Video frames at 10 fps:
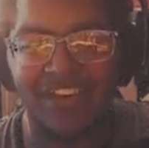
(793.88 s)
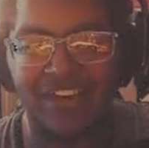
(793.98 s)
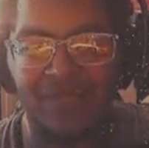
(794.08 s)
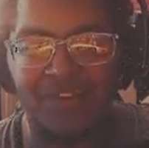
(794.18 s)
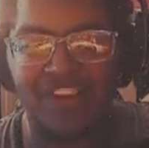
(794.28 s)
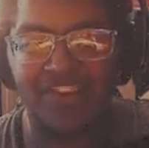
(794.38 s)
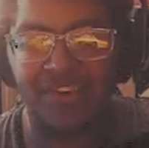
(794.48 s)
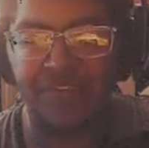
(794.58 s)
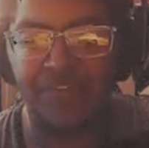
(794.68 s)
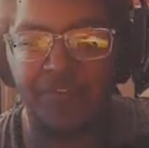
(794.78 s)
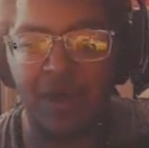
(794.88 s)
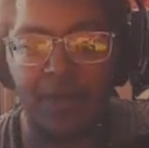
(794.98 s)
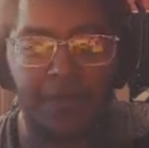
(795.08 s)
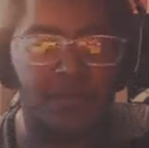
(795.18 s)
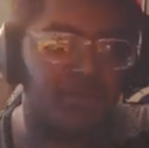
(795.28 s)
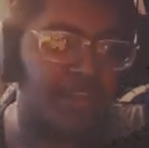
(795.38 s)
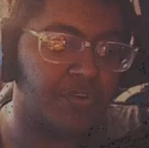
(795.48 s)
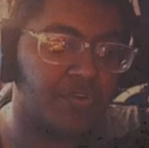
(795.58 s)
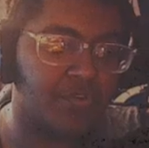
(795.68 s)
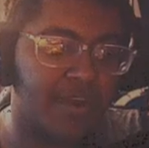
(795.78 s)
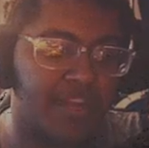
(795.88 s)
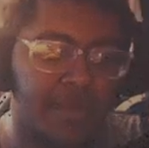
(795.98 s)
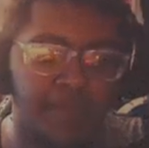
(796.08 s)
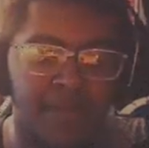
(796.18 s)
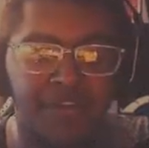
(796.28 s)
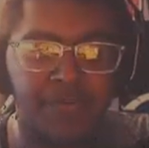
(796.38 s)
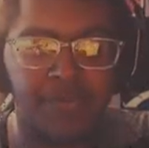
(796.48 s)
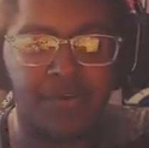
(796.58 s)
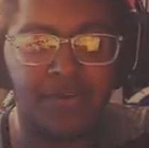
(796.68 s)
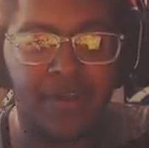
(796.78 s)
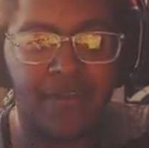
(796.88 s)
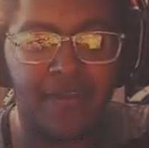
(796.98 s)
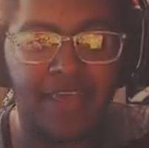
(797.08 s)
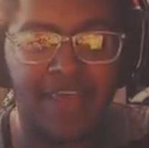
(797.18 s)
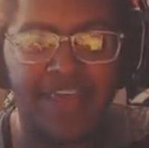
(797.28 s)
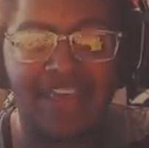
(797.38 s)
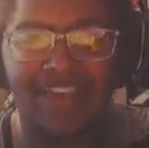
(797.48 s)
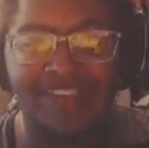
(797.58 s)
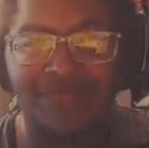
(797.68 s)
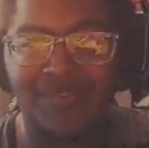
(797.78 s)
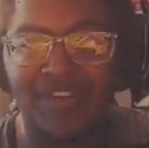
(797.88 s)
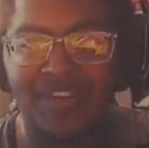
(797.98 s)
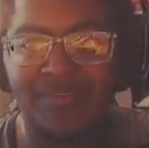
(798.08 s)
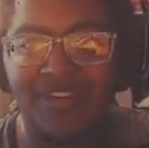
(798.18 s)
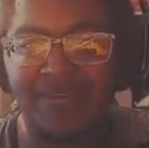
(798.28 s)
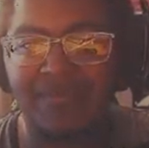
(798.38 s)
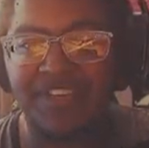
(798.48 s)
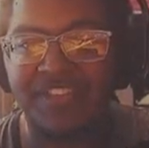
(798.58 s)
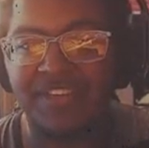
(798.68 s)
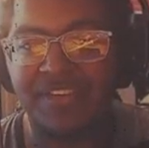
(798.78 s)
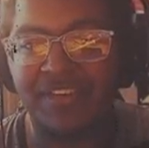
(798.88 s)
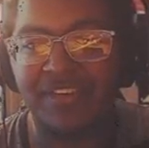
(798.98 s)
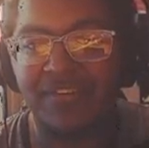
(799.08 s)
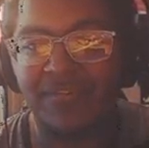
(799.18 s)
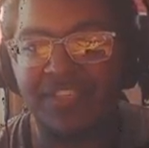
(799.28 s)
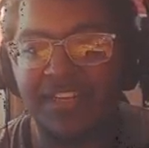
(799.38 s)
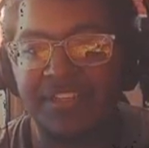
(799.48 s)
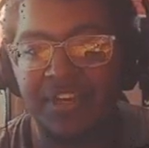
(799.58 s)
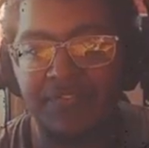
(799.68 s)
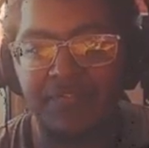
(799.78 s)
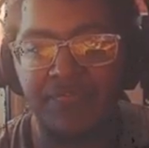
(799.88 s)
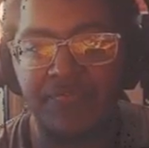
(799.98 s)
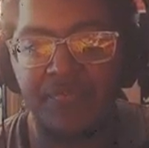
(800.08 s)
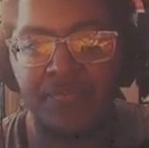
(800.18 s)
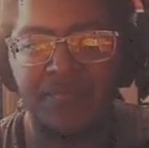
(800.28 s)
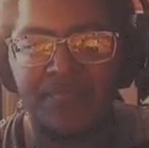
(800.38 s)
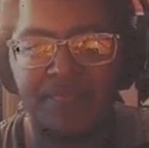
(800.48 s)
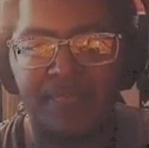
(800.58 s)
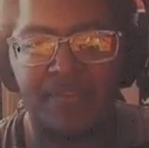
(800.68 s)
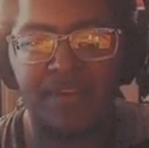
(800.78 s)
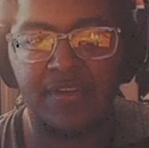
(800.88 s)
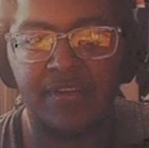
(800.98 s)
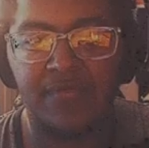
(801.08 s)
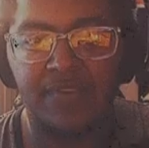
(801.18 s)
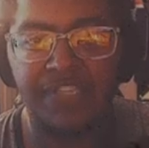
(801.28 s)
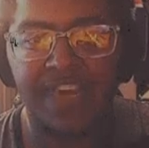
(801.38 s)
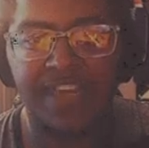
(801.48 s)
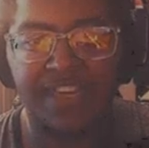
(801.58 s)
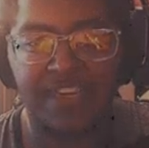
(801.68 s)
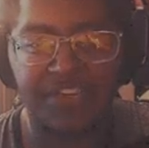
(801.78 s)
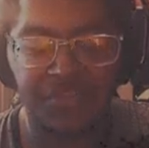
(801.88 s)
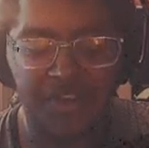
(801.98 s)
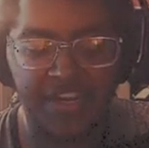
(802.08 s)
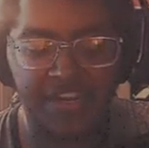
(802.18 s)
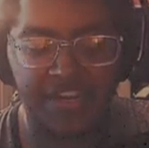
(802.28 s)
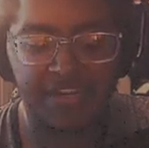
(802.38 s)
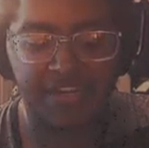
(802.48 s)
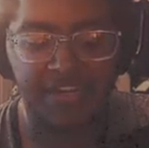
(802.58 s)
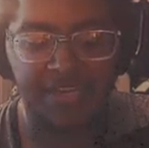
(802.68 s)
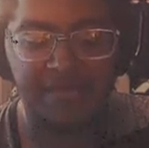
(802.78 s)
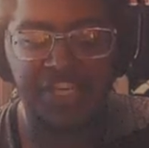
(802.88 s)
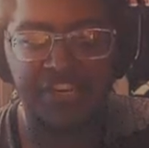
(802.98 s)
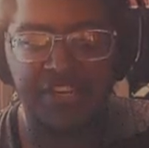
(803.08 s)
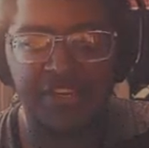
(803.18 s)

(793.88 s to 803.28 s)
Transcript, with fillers: um, when they got enough, um, like, credit and money and whatnot. It is really, really amazing. What's that stuff? What is that, like a, a train? Let me check.